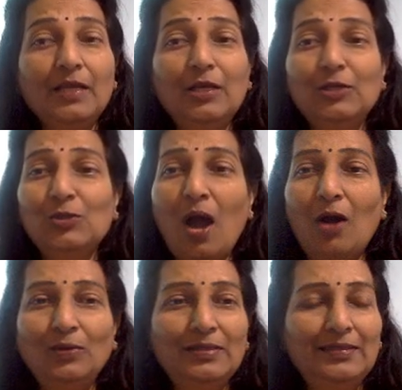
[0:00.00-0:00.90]
So,
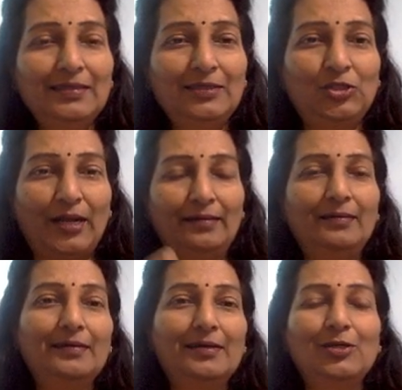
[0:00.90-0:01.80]
how does this gender
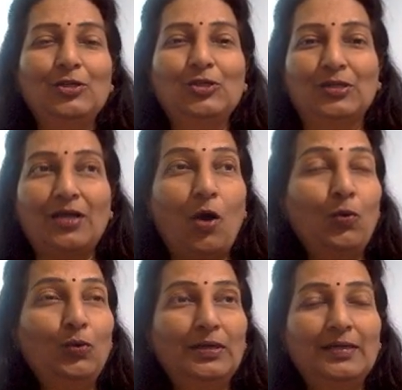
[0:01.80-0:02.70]
recognition,
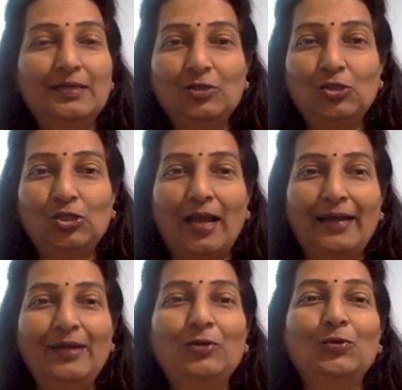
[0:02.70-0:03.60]
how does
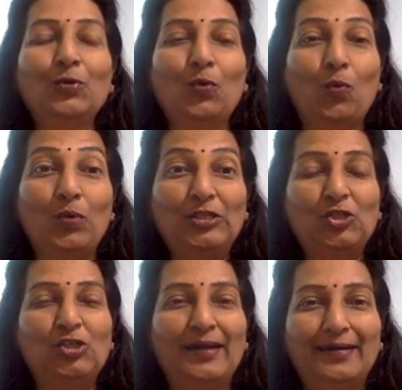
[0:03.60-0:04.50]
child know which
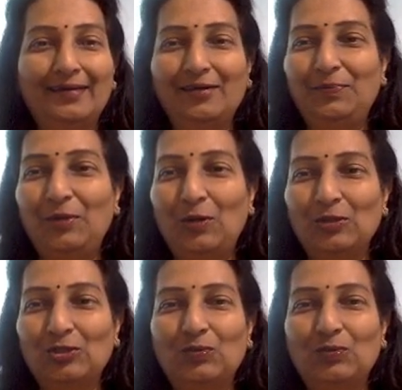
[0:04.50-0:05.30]
gender it belongs to,